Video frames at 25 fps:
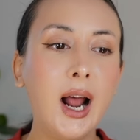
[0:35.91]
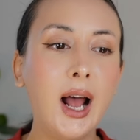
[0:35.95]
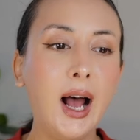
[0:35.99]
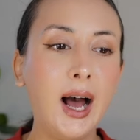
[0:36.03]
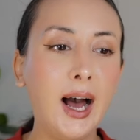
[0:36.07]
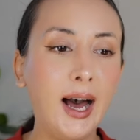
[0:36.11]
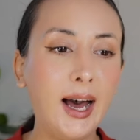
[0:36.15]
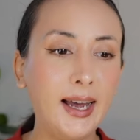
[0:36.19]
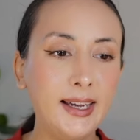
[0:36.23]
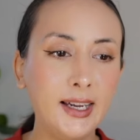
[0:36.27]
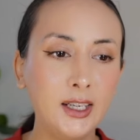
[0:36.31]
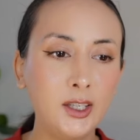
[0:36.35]

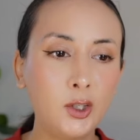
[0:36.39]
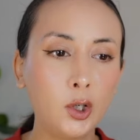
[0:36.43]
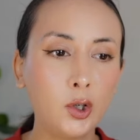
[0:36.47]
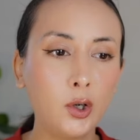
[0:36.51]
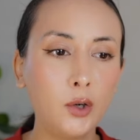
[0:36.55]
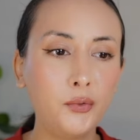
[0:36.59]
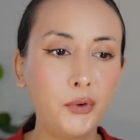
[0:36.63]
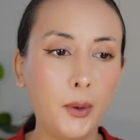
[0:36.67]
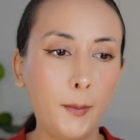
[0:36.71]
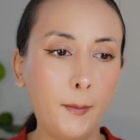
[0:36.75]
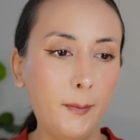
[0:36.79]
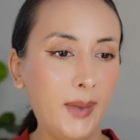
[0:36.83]

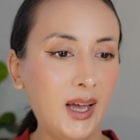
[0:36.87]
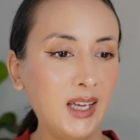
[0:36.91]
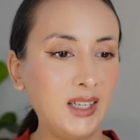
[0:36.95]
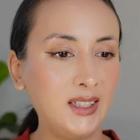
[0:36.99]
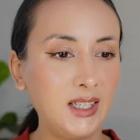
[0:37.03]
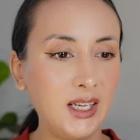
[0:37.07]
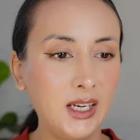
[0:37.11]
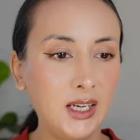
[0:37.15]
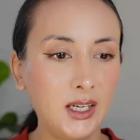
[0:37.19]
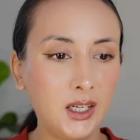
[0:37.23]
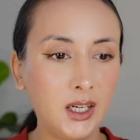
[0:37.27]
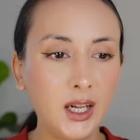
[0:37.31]
HAYATO from
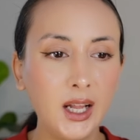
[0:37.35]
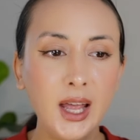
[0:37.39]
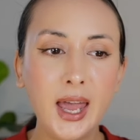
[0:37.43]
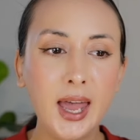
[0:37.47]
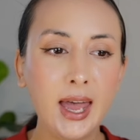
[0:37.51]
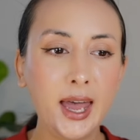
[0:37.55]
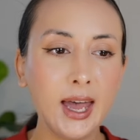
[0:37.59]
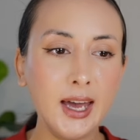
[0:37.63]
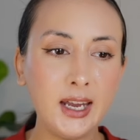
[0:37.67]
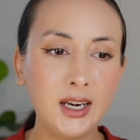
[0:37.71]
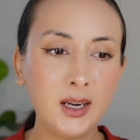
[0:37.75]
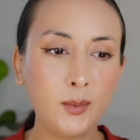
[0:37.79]
MAZZEL,
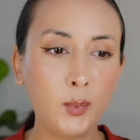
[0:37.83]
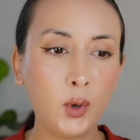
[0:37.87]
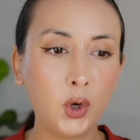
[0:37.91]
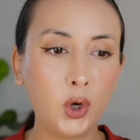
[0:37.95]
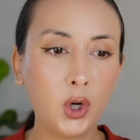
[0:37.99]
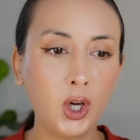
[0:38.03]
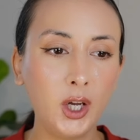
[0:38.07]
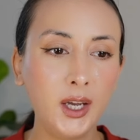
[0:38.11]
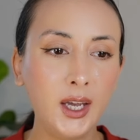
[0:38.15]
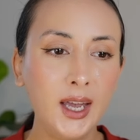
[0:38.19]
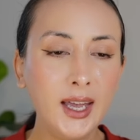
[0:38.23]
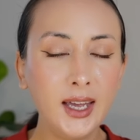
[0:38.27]

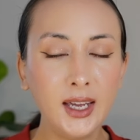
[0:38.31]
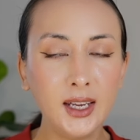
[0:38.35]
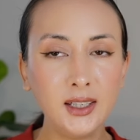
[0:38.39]
Edhiii,